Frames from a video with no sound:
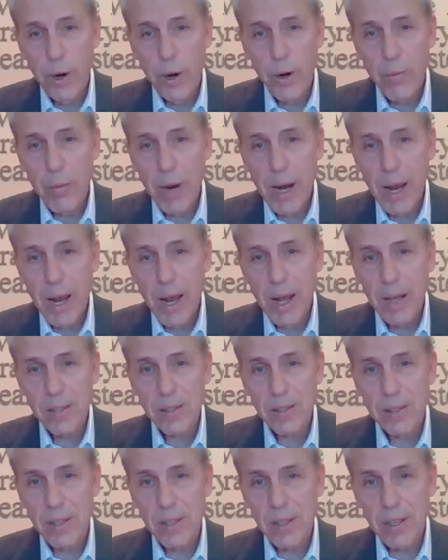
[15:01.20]
your
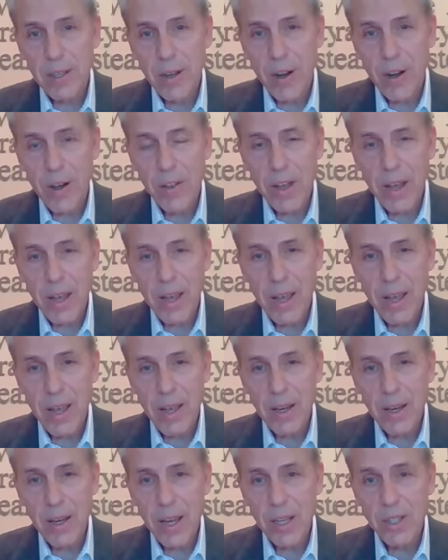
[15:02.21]
mask, all the
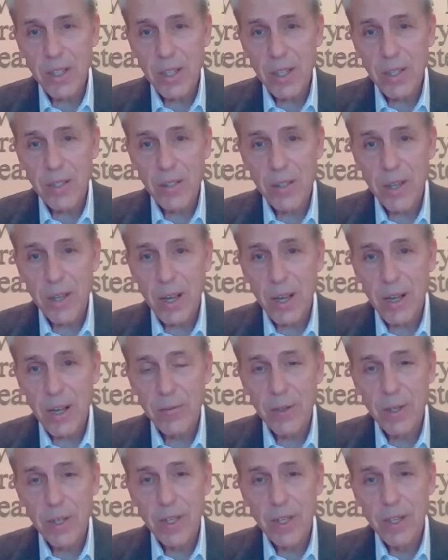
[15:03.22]
hand hygiene stuff,
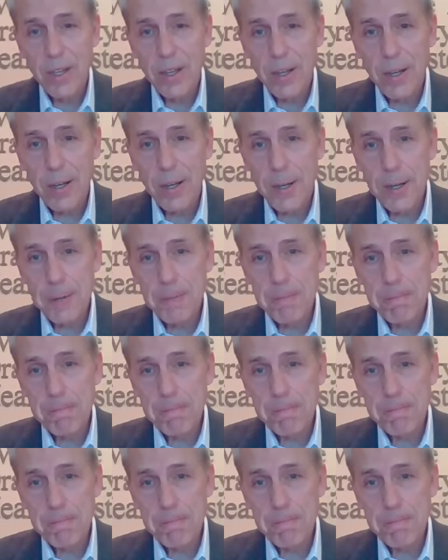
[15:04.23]
and